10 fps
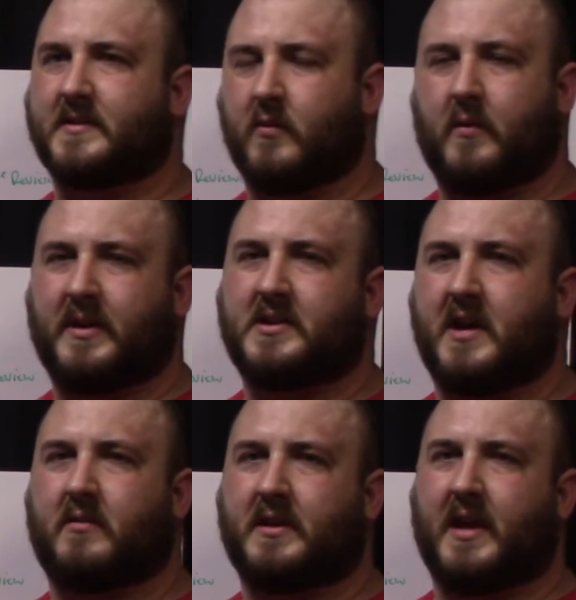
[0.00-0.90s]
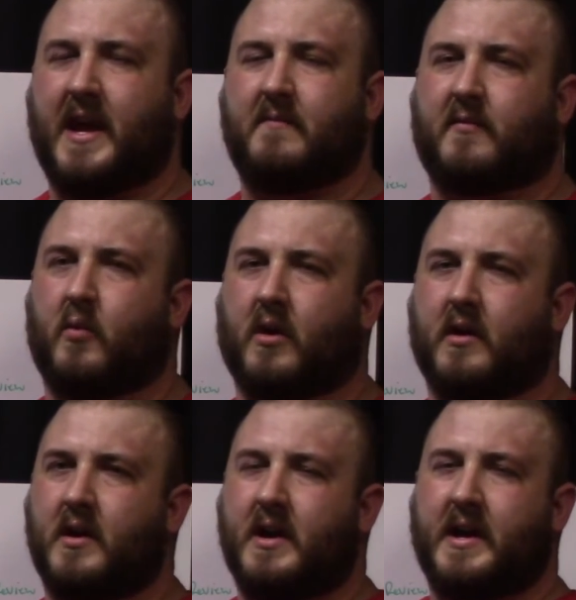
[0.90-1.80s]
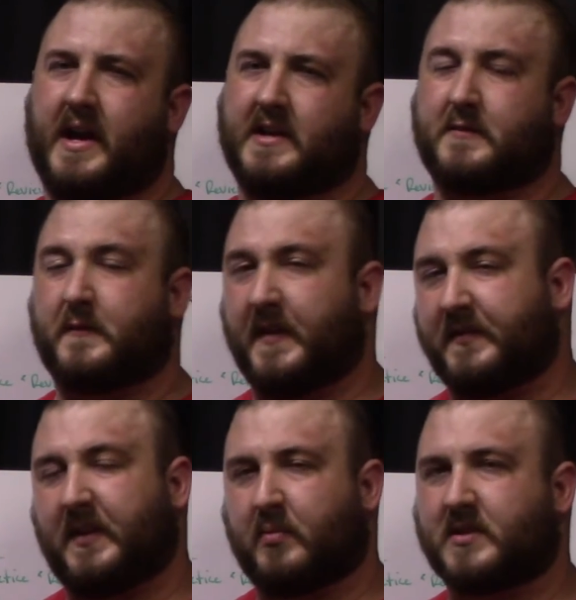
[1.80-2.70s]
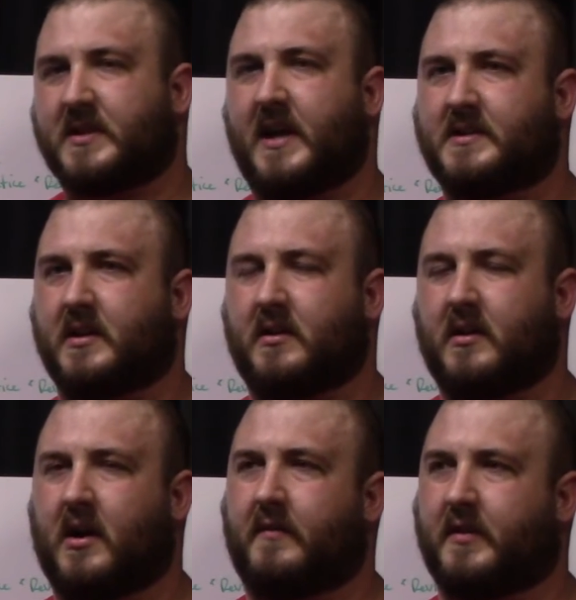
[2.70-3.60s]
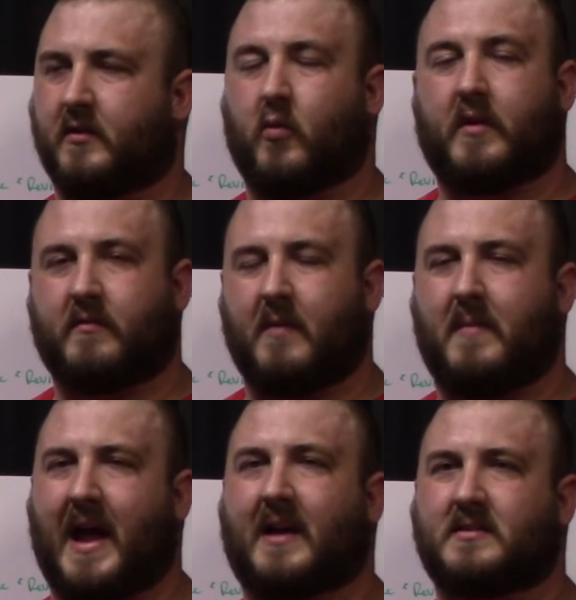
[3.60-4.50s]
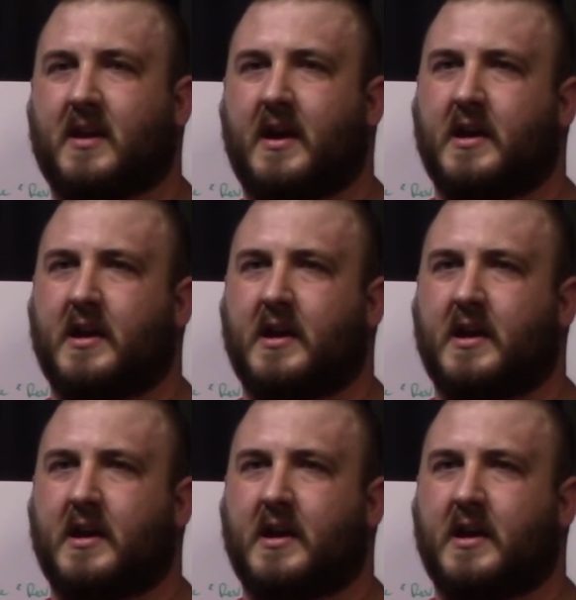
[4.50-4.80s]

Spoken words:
So what we generally aim for is 50% of your 1 rep max.